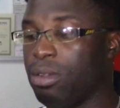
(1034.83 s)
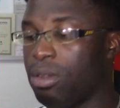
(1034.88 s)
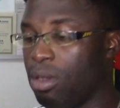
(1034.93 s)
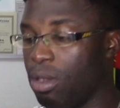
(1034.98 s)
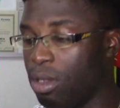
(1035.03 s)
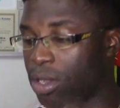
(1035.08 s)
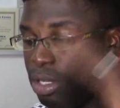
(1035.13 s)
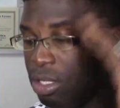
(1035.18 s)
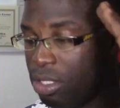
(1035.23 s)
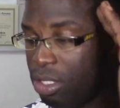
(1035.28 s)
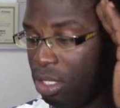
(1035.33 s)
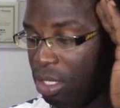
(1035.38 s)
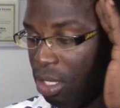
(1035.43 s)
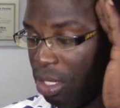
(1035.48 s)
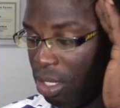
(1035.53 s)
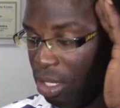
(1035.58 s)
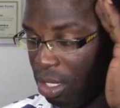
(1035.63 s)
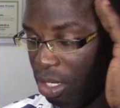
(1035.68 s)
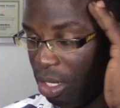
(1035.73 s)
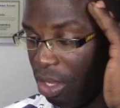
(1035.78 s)
gosh.
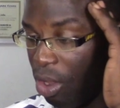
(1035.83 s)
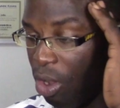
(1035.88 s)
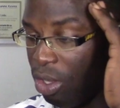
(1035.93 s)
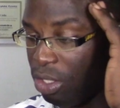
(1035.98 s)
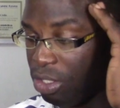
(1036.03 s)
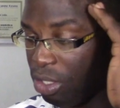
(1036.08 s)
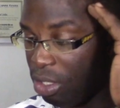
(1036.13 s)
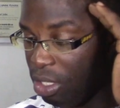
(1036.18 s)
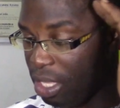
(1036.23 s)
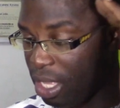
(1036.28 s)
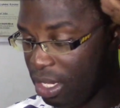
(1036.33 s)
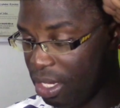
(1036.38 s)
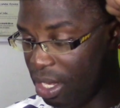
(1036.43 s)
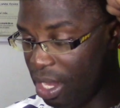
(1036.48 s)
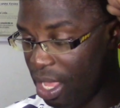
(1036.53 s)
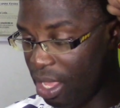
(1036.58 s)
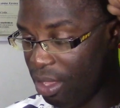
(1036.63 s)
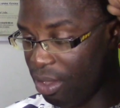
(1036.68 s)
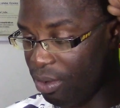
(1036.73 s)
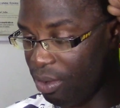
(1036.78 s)
The hodgehog getting
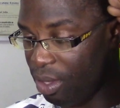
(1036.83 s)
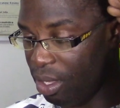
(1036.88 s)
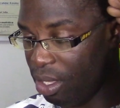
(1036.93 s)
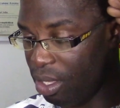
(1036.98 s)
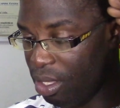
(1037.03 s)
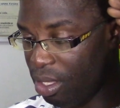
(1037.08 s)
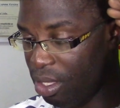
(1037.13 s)
angry.